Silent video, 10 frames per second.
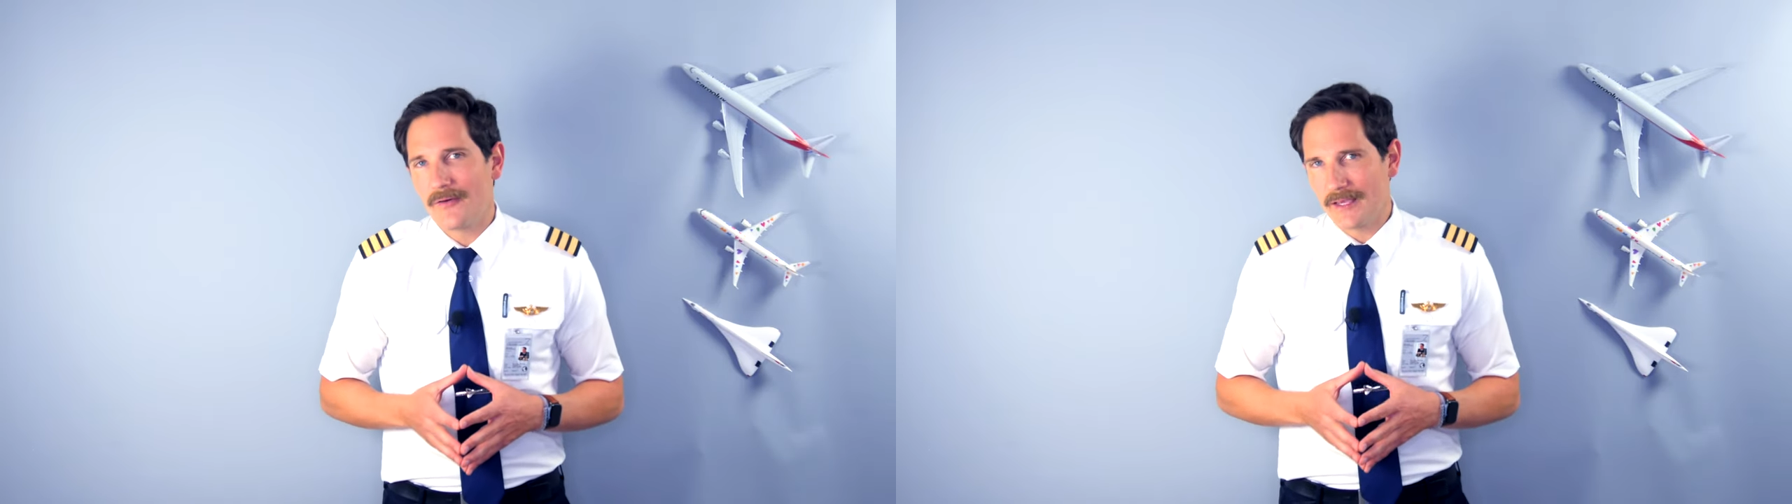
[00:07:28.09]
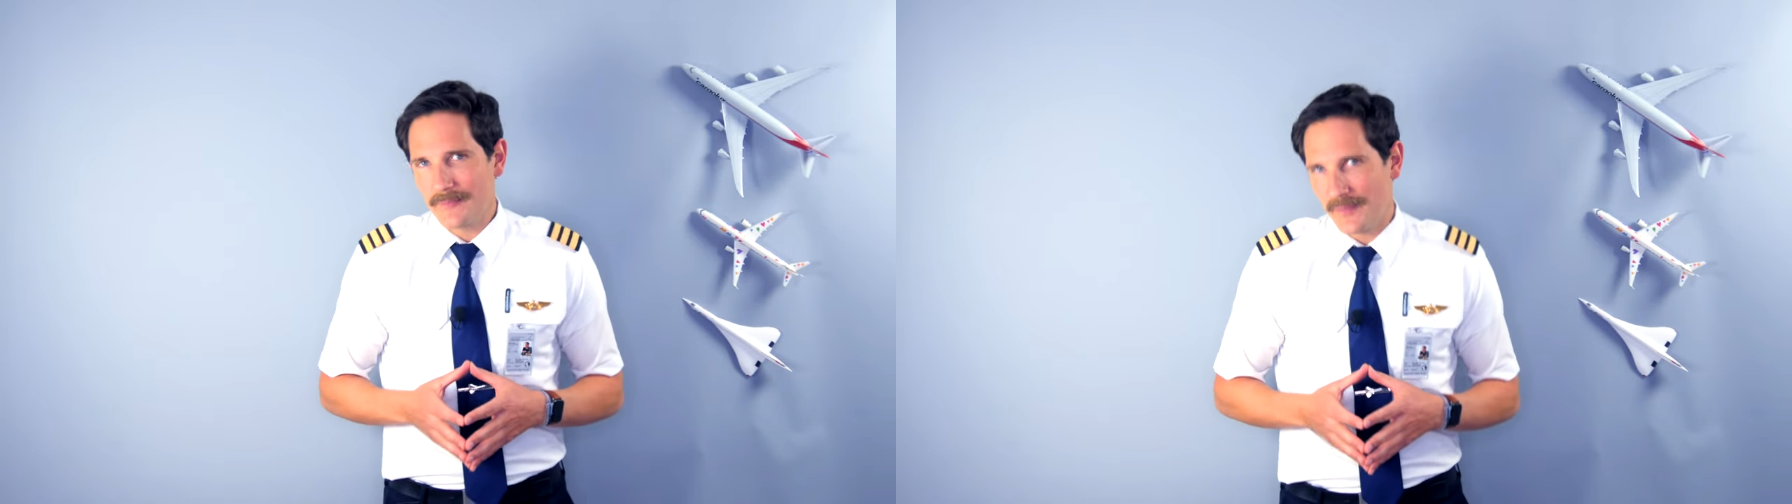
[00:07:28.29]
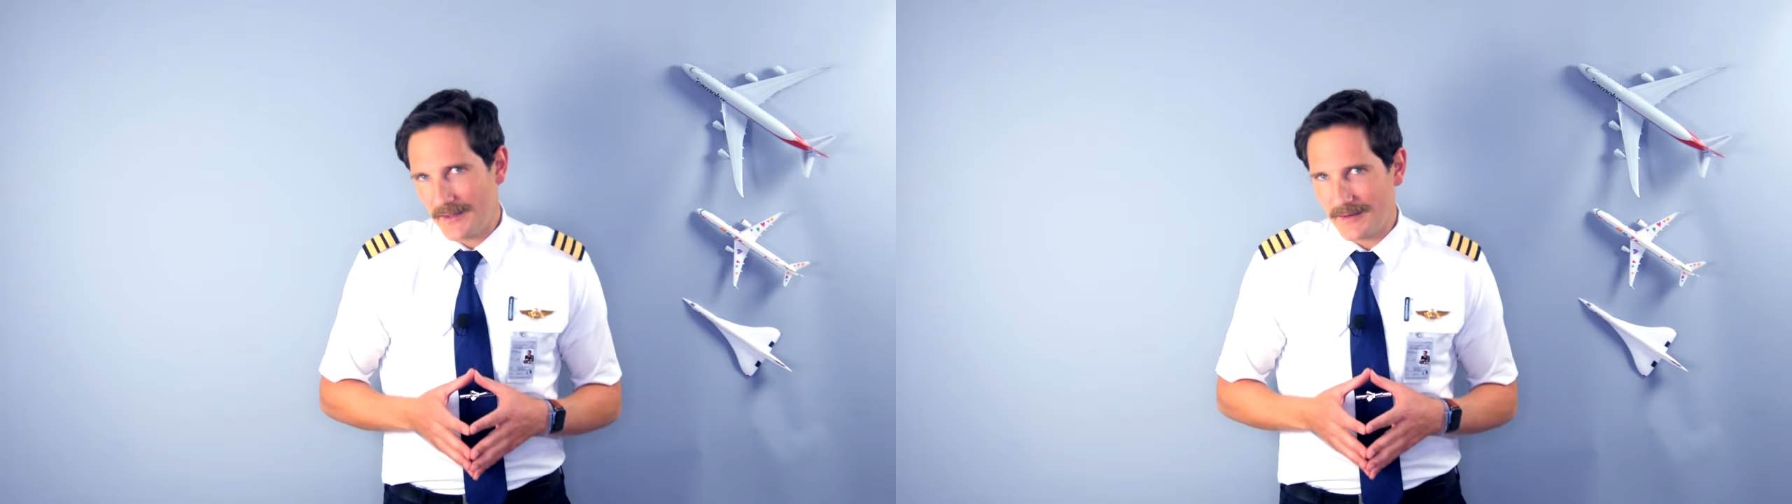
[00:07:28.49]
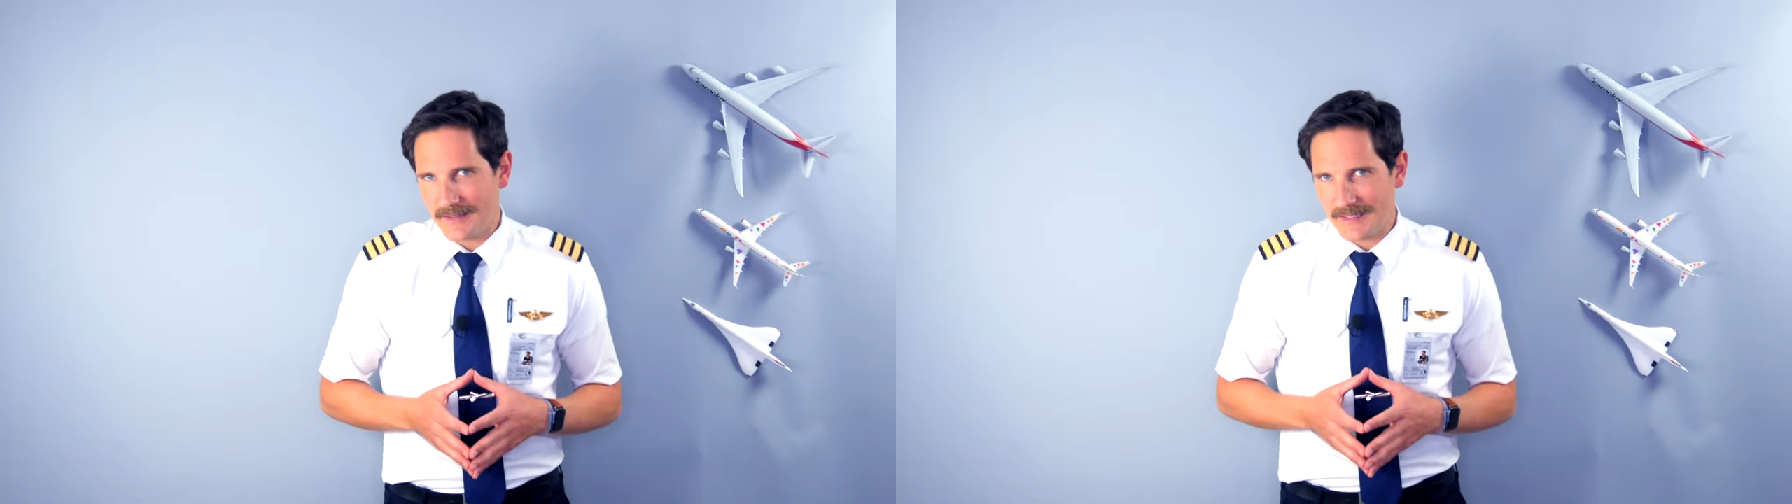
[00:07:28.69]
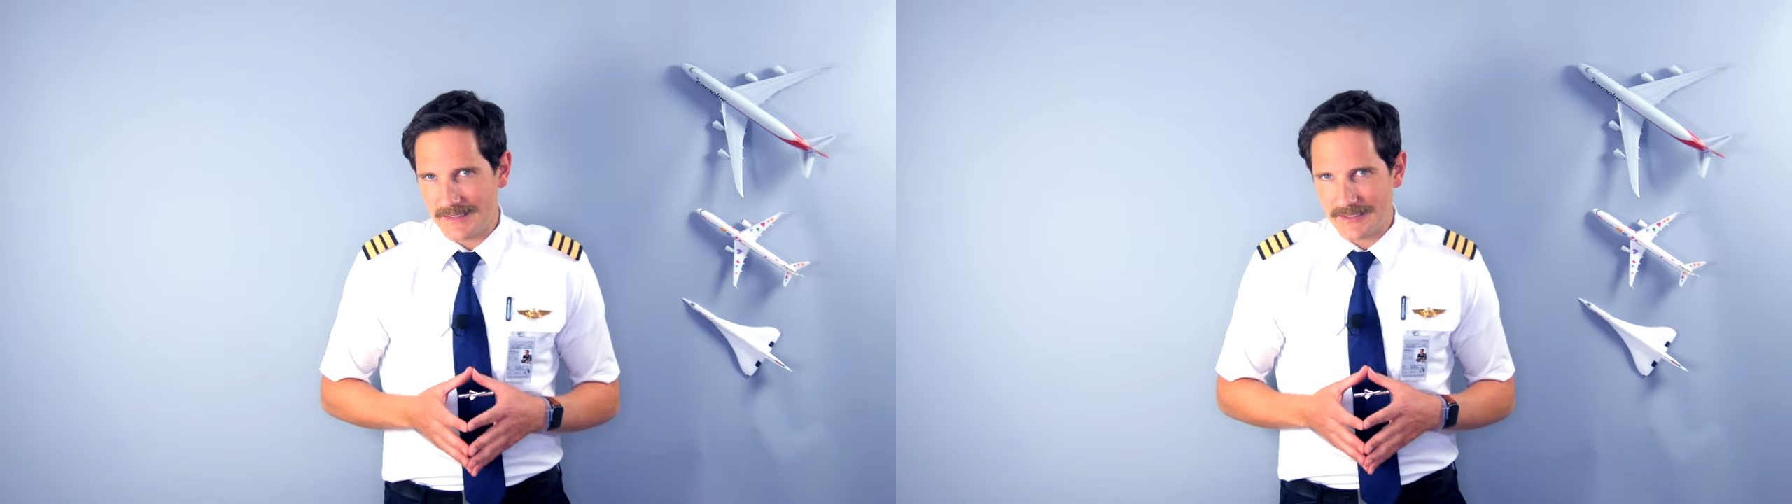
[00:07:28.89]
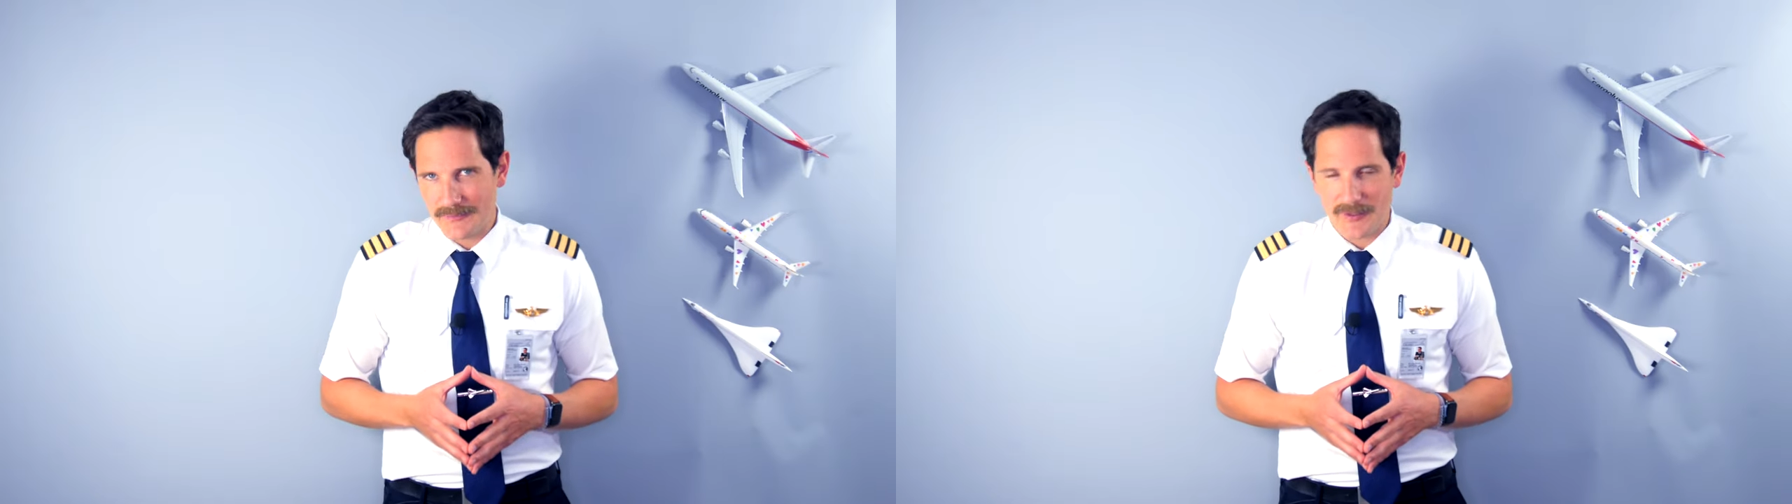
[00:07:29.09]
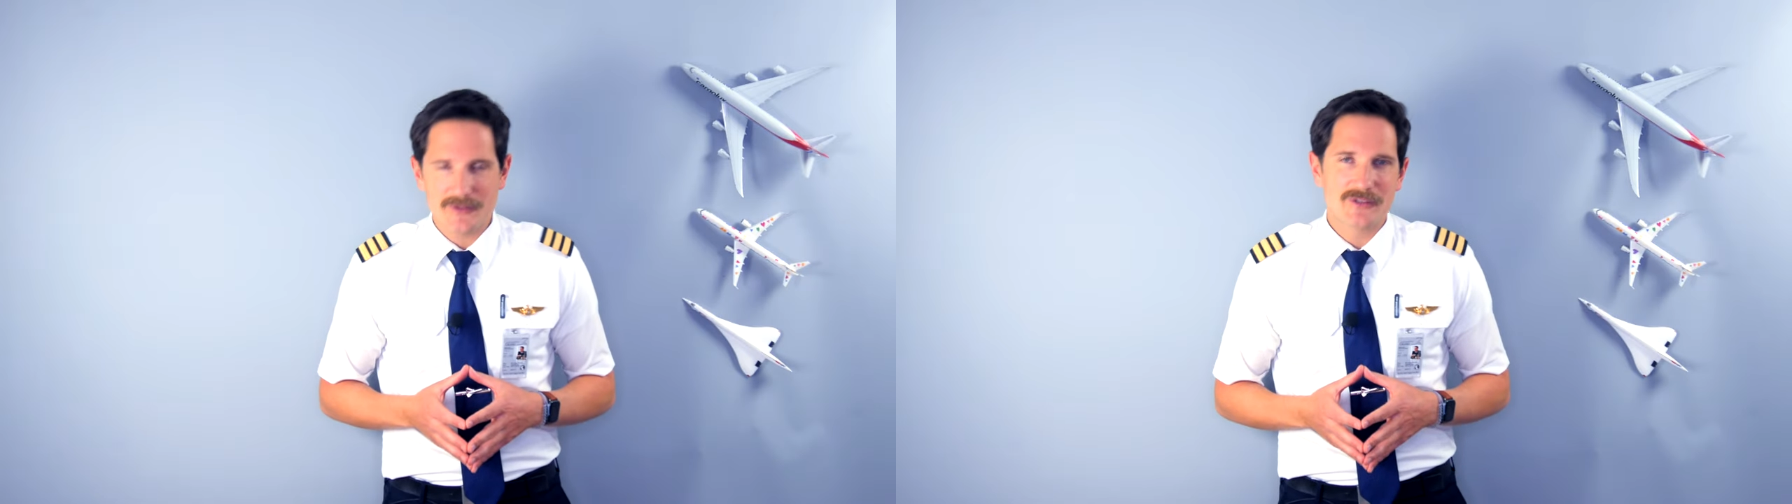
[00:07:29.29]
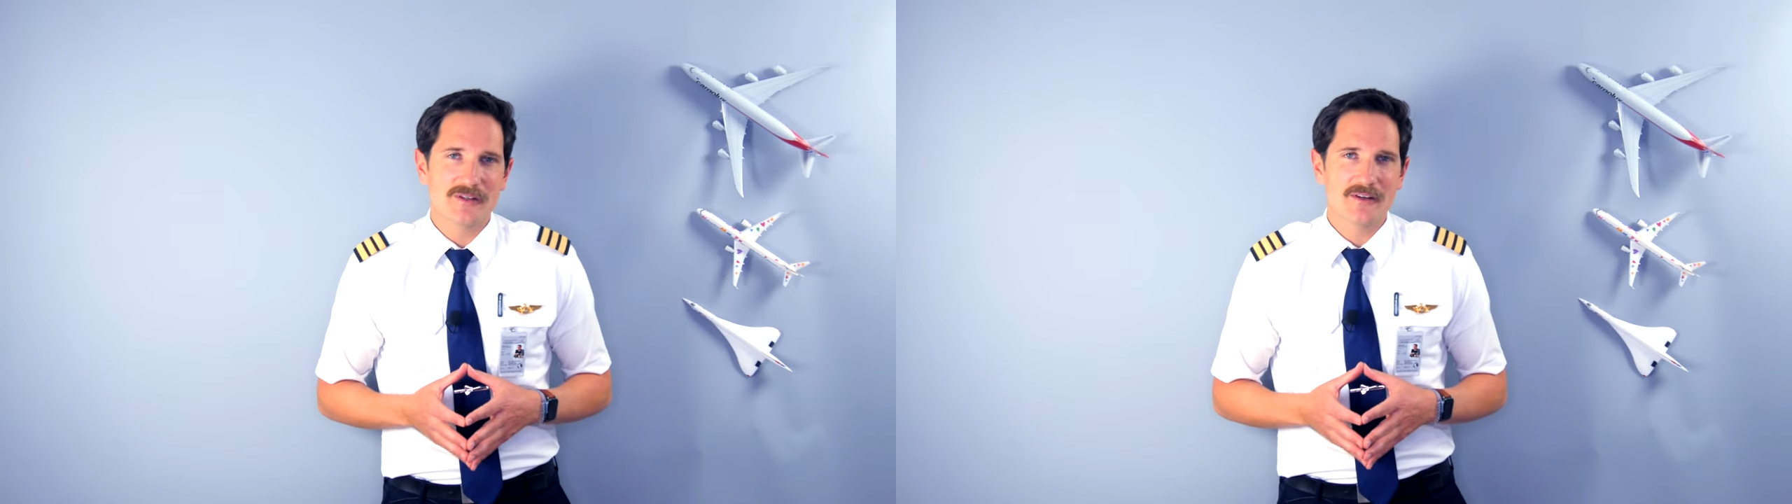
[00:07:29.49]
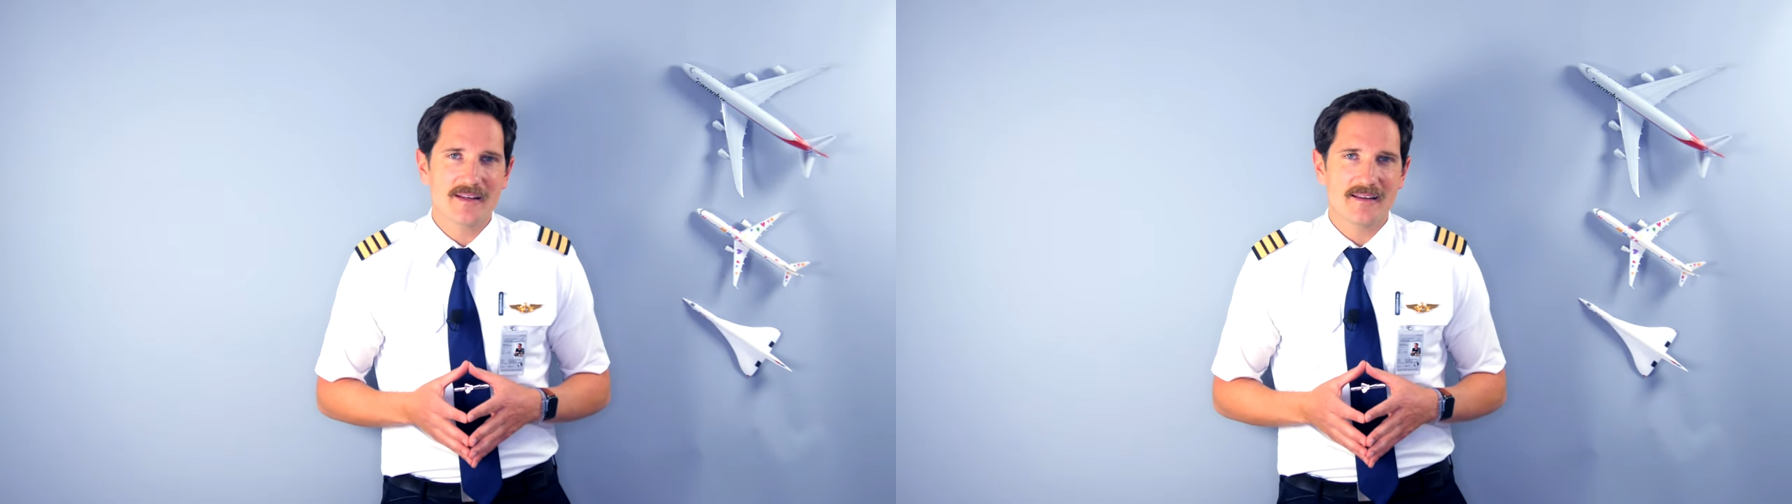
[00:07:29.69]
a pilot is supposed to look